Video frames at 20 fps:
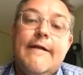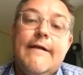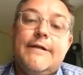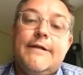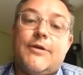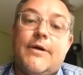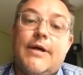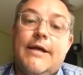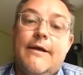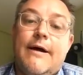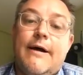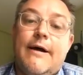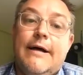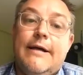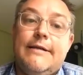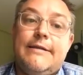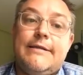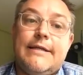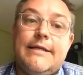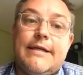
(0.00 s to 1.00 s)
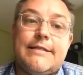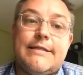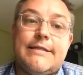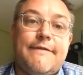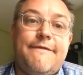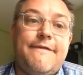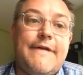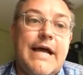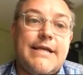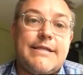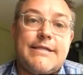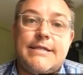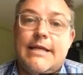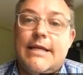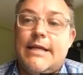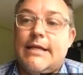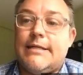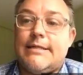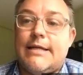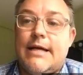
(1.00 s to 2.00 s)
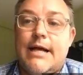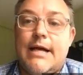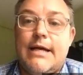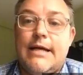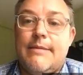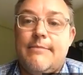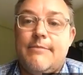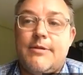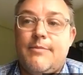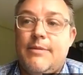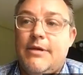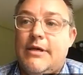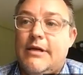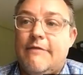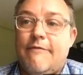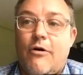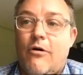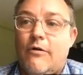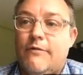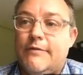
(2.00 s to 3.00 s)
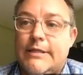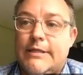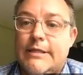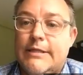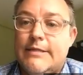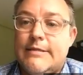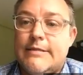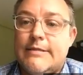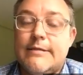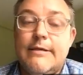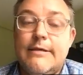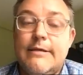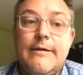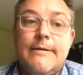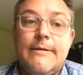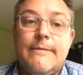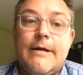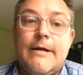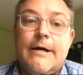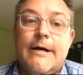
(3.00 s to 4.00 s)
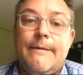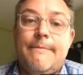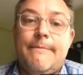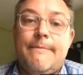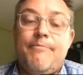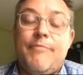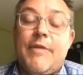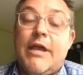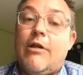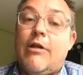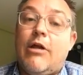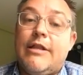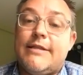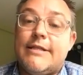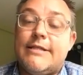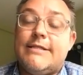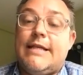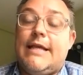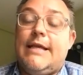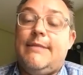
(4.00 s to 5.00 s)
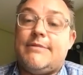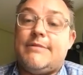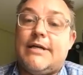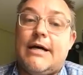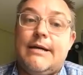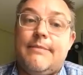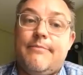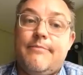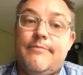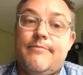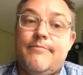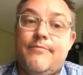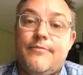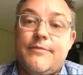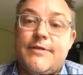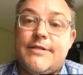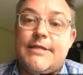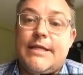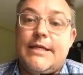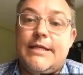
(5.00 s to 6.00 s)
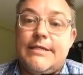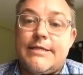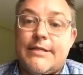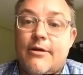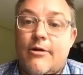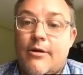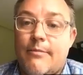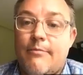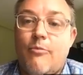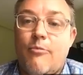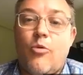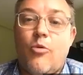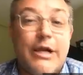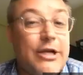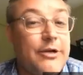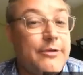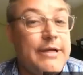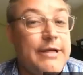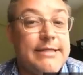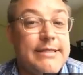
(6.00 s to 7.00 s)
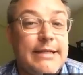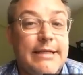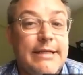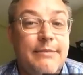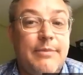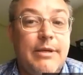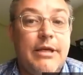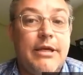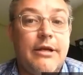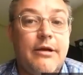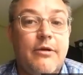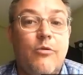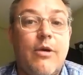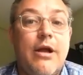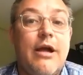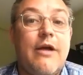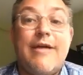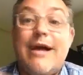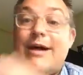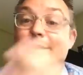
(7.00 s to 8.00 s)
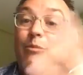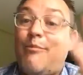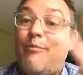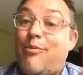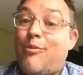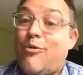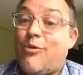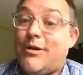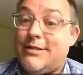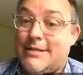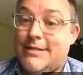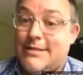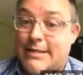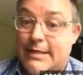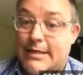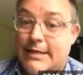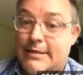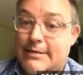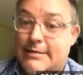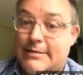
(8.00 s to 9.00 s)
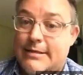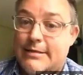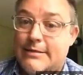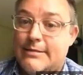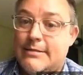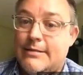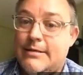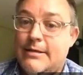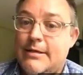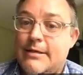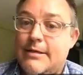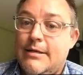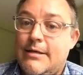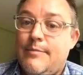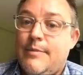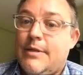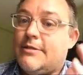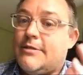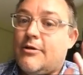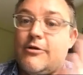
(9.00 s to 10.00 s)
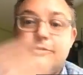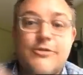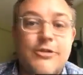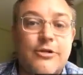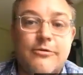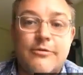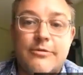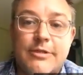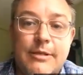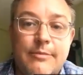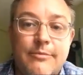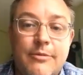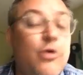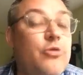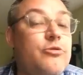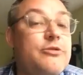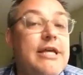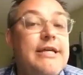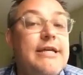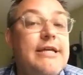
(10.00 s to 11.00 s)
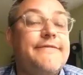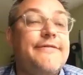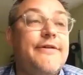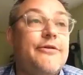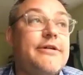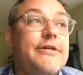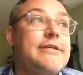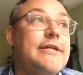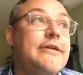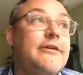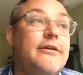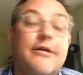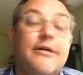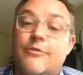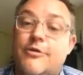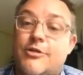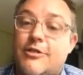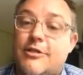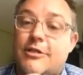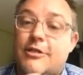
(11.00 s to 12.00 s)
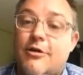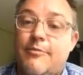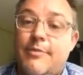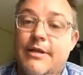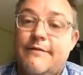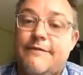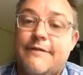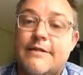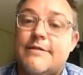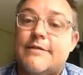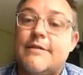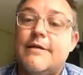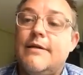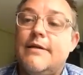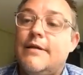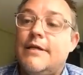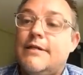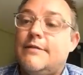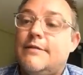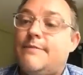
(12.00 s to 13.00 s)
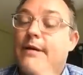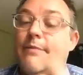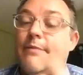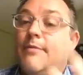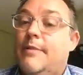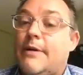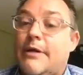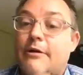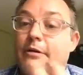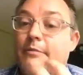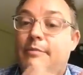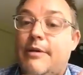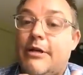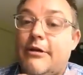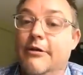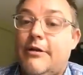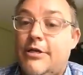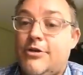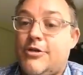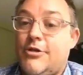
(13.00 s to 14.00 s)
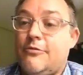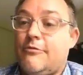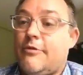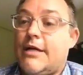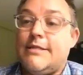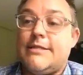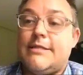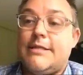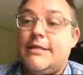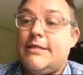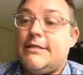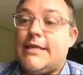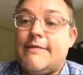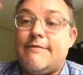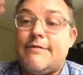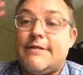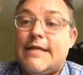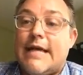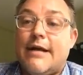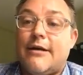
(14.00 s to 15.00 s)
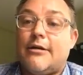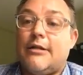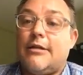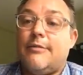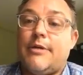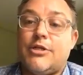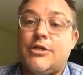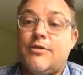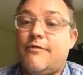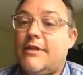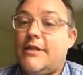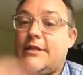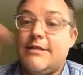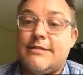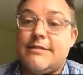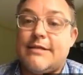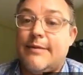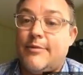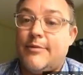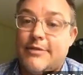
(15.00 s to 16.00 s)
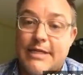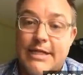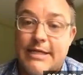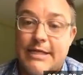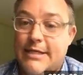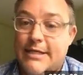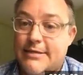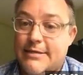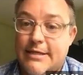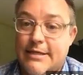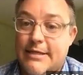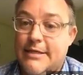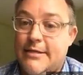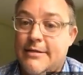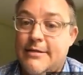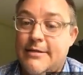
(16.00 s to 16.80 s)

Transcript: So I think it's a fascinating time to be involved in this. And at the same time, cities are more increasingly being aware of how important the science is. Because also something that Jose is focusing on, which is the co-benefits, has become a bigger and bigger issue, right? Cities have to tackle a bunch of things simultaneously.